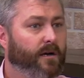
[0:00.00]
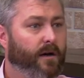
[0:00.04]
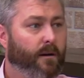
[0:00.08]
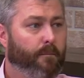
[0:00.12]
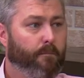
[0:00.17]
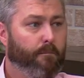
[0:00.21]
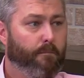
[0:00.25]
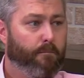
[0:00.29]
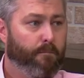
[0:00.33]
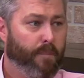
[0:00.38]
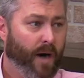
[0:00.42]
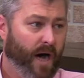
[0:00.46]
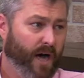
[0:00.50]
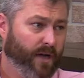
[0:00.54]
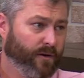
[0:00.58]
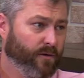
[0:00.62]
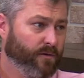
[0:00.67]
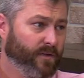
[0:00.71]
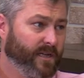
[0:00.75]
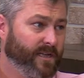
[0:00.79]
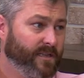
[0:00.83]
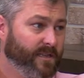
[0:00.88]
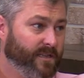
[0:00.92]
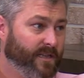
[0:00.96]
a
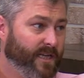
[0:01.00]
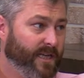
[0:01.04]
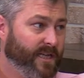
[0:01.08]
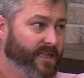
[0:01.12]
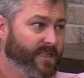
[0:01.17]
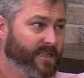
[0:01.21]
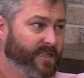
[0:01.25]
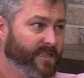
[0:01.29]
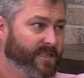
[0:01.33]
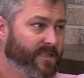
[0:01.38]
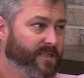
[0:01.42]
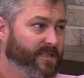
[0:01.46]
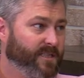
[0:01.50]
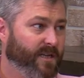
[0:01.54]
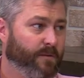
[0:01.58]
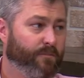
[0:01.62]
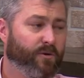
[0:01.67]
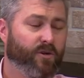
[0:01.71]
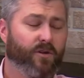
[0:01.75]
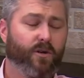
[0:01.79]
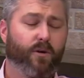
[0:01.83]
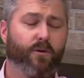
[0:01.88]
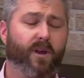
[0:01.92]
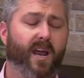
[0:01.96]
bottle at least
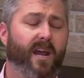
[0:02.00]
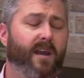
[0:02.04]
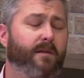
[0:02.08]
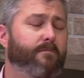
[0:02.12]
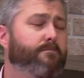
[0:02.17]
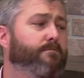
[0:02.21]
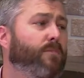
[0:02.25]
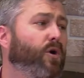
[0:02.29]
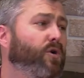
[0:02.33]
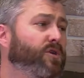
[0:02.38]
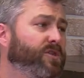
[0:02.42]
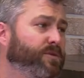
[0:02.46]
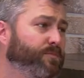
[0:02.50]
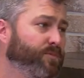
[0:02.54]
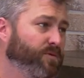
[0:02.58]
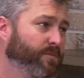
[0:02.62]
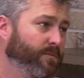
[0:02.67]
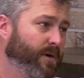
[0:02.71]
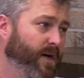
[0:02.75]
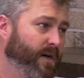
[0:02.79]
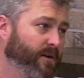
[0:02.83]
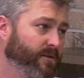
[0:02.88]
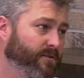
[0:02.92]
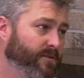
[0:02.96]
some are donating multiple
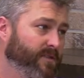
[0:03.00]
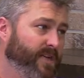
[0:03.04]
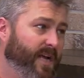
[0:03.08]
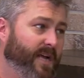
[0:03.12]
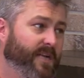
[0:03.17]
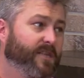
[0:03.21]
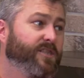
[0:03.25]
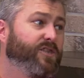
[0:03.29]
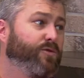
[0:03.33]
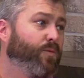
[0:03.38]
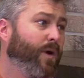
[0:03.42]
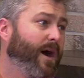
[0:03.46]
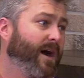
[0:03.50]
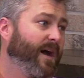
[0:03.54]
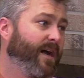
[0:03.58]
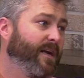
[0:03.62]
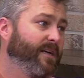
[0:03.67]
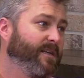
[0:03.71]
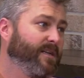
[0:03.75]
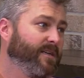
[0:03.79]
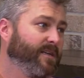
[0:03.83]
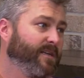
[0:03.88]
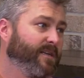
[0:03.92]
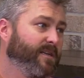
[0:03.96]
bottles and
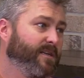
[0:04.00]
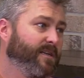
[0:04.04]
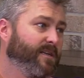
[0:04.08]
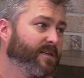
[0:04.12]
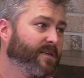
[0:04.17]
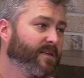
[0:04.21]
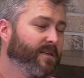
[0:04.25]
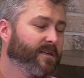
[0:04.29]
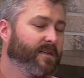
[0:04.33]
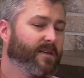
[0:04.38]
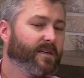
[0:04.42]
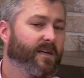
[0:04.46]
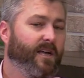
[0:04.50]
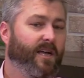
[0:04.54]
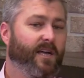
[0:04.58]
swag Mm.